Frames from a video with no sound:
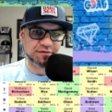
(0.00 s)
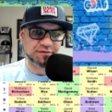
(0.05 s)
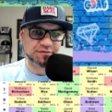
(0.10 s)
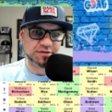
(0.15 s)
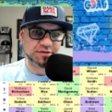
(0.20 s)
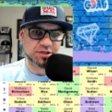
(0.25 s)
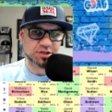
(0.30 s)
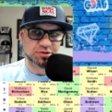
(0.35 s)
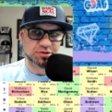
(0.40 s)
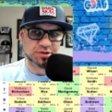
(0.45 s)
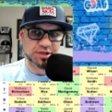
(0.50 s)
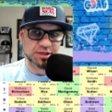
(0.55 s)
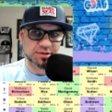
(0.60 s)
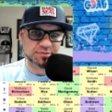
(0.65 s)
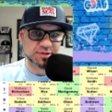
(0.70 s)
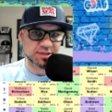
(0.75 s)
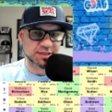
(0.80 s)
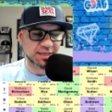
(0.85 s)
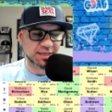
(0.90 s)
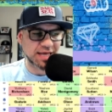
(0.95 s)

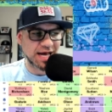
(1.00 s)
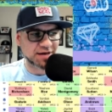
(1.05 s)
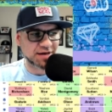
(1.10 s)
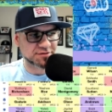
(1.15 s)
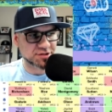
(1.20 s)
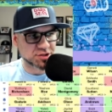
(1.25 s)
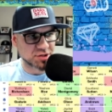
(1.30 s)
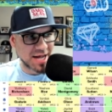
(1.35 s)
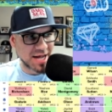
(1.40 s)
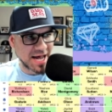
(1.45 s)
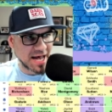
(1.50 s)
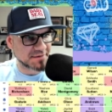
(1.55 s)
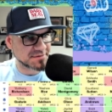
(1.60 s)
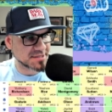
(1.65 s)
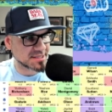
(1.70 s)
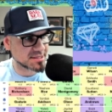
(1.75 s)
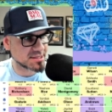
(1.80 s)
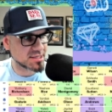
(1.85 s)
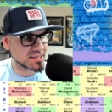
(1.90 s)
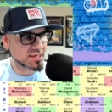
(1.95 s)
streams, live
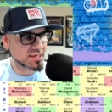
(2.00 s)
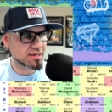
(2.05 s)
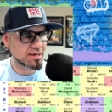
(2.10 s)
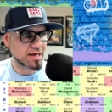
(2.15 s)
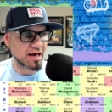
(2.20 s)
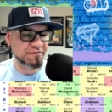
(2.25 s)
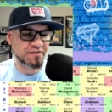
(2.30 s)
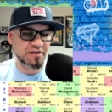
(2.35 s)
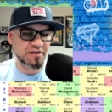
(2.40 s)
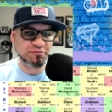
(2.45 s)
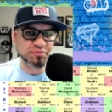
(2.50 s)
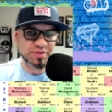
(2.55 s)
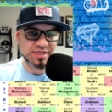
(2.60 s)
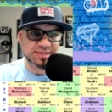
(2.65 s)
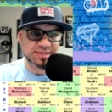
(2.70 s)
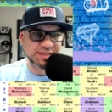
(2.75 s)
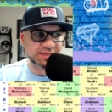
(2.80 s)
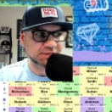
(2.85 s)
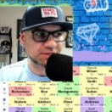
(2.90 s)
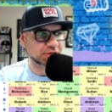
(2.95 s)
drafts,
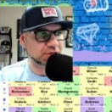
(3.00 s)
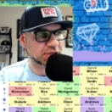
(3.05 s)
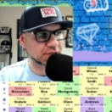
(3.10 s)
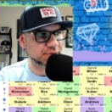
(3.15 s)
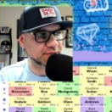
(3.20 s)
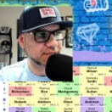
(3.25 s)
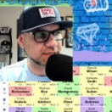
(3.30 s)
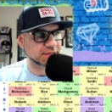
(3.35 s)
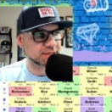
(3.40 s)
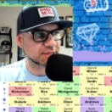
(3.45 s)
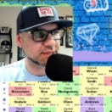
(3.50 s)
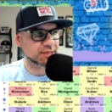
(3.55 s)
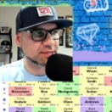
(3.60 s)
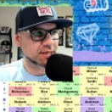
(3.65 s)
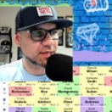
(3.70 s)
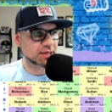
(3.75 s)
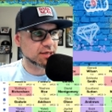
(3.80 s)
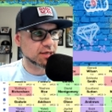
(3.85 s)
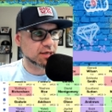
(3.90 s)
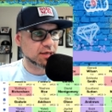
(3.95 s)
FFPC tournaments.
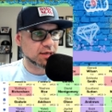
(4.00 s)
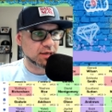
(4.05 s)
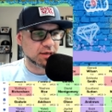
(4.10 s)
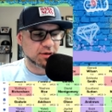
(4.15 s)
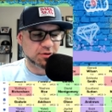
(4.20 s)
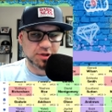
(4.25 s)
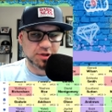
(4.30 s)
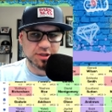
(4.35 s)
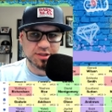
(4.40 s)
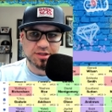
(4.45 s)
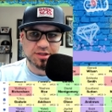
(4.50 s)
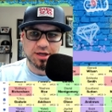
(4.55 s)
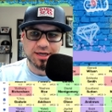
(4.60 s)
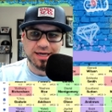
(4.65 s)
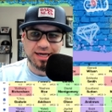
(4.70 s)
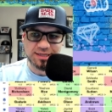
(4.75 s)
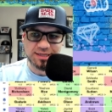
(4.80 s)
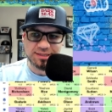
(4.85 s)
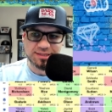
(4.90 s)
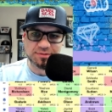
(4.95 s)
We're going to start
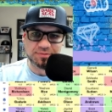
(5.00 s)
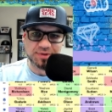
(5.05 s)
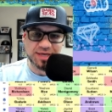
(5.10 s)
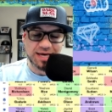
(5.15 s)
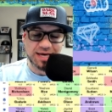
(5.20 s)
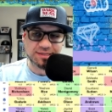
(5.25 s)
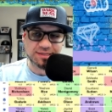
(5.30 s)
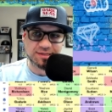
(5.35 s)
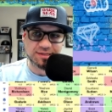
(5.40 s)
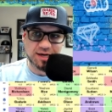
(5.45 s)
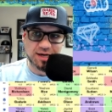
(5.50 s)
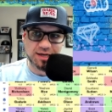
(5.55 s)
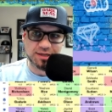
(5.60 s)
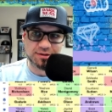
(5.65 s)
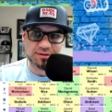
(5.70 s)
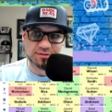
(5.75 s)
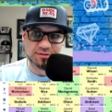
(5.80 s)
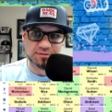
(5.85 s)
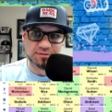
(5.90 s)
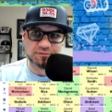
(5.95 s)
getting some guests
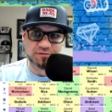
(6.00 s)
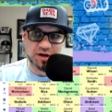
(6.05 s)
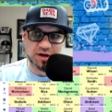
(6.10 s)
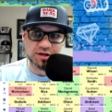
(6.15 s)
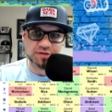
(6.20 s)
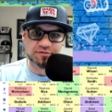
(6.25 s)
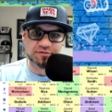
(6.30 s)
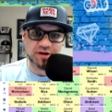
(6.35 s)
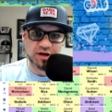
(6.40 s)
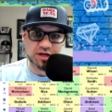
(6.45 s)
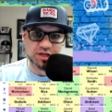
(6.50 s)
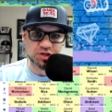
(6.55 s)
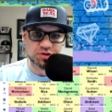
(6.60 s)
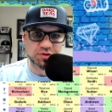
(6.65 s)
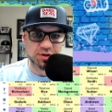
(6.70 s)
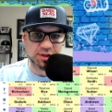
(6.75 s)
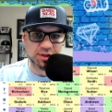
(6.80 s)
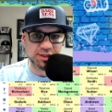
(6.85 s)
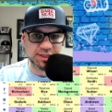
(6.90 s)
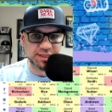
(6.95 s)
on very, very
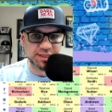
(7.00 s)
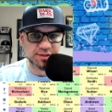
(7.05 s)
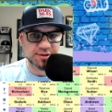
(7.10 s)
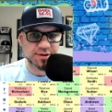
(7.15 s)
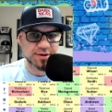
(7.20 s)
shortly.